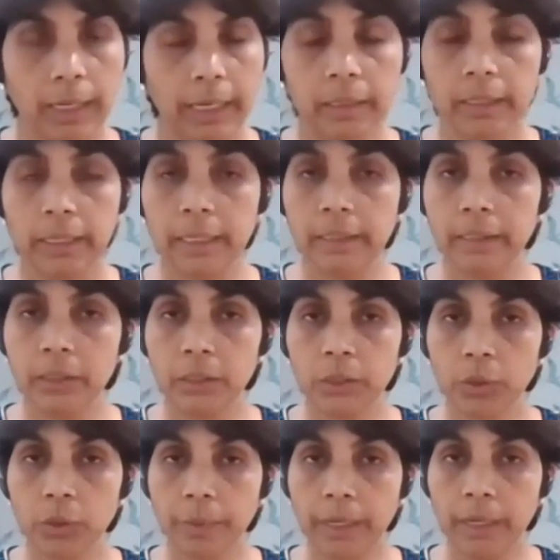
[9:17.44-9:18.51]
Again, it
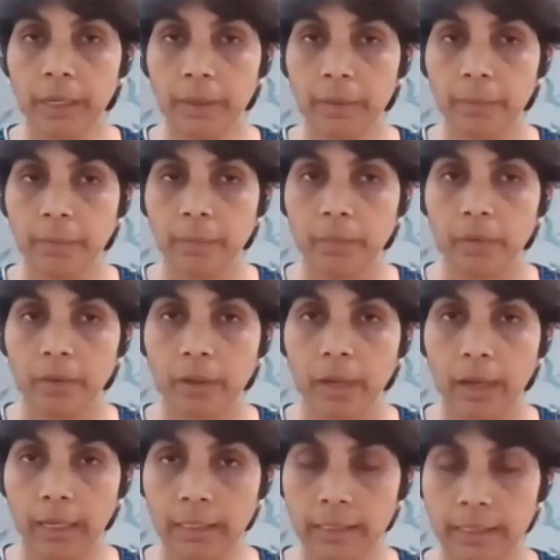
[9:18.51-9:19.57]
is to be
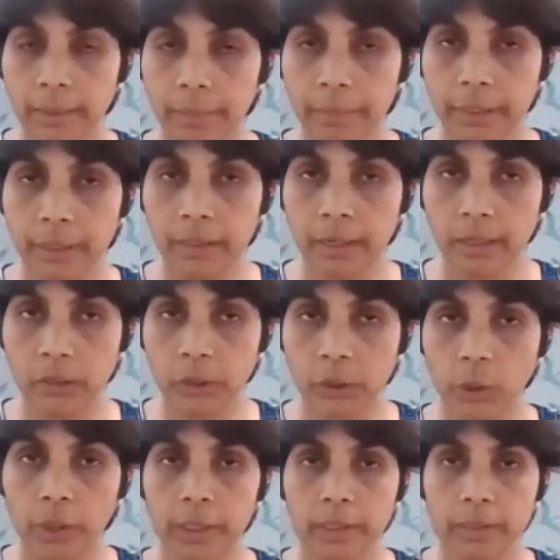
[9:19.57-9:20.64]
accepting and
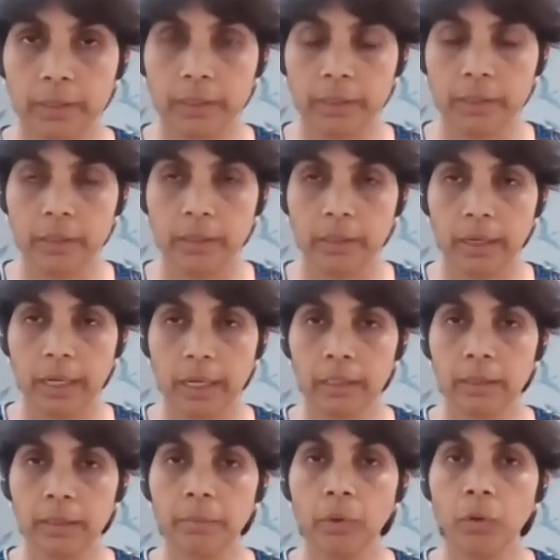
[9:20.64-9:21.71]
joyous
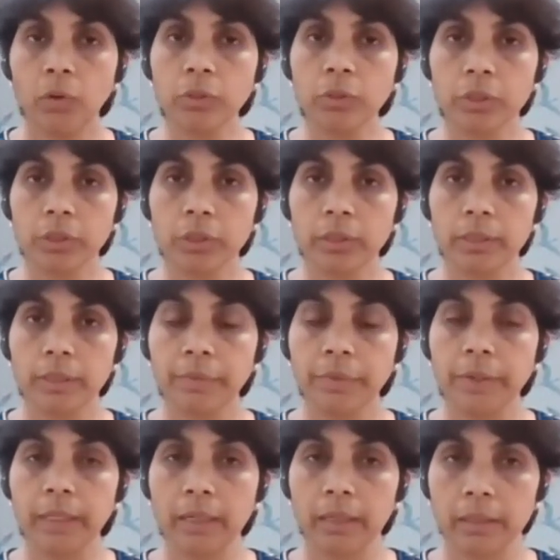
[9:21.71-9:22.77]
in the most
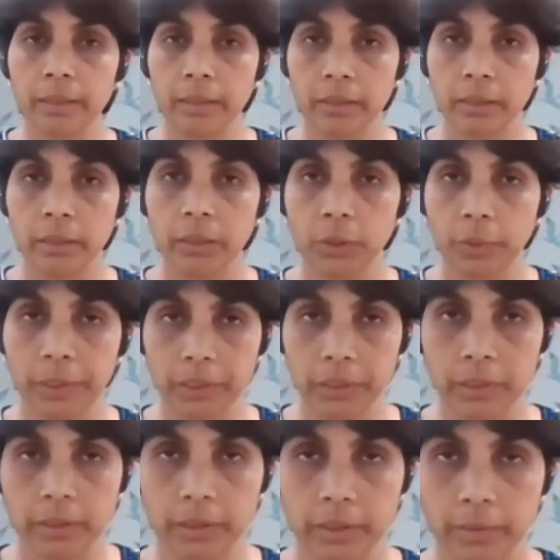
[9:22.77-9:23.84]
difficult
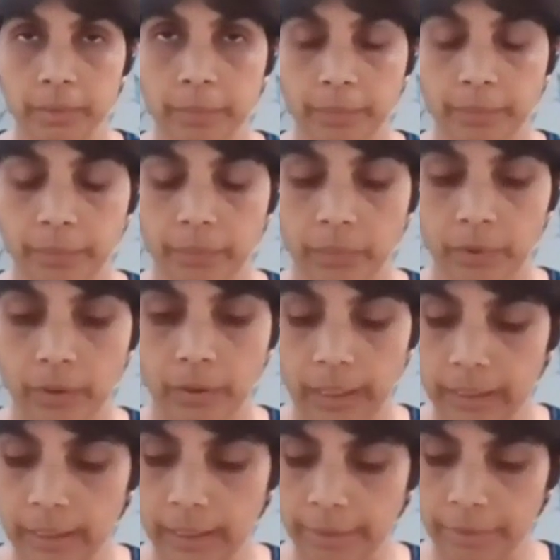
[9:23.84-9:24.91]
situations
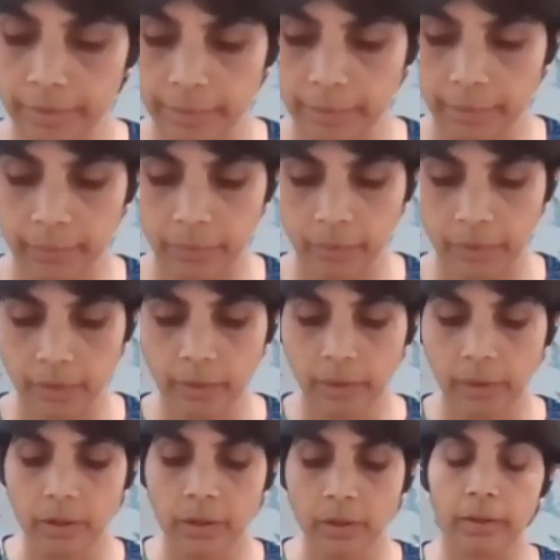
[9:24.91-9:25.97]
in life.
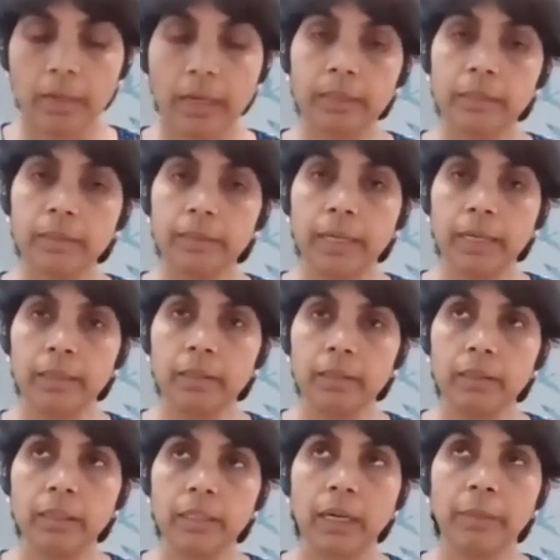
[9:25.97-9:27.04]
Rather
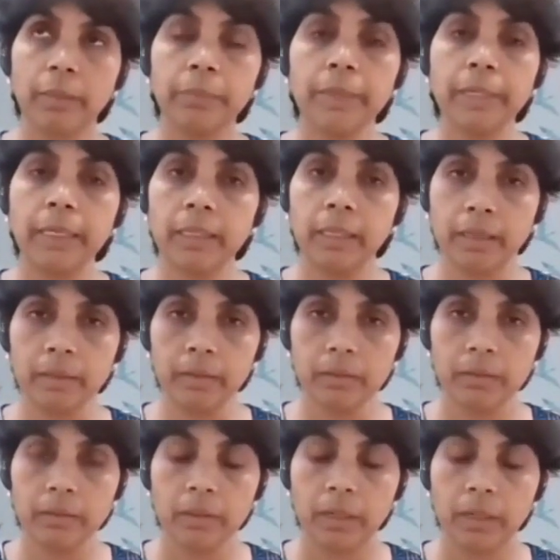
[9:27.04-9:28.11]
than
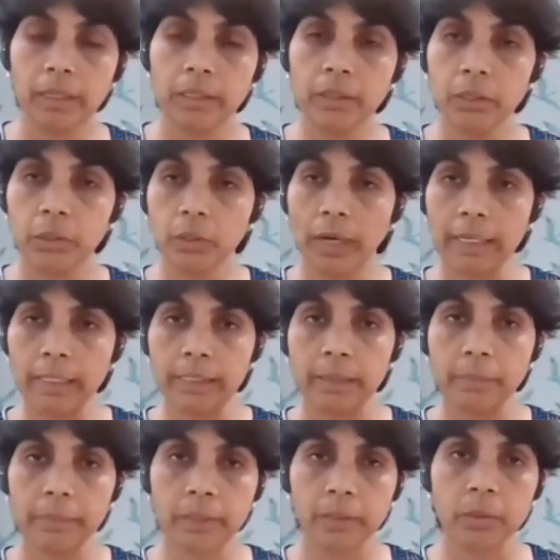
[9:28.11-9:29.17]
complaining, it is to
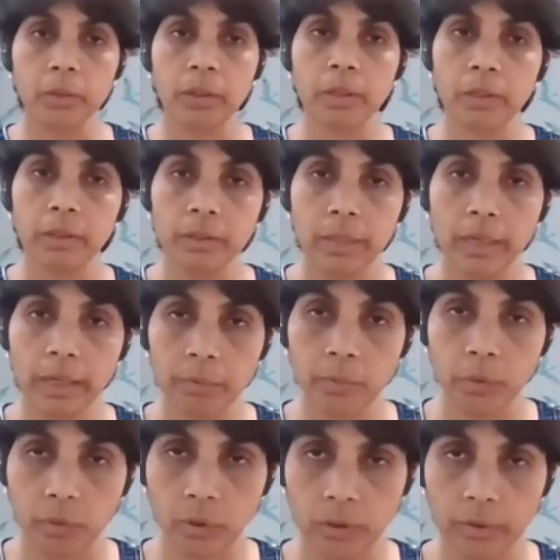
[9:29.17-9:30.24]
accept and to learn and
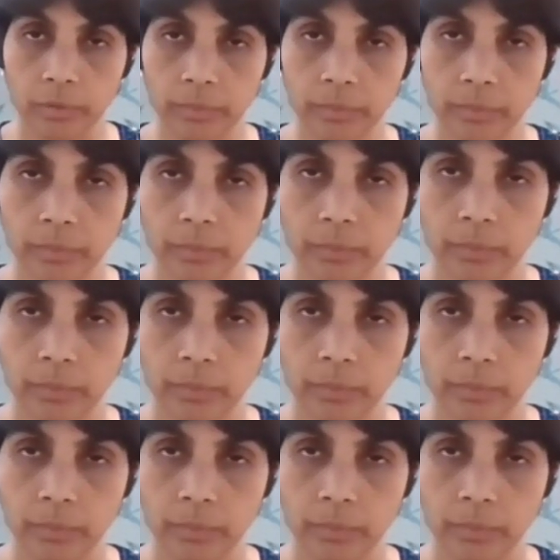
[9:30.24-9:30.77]
move on.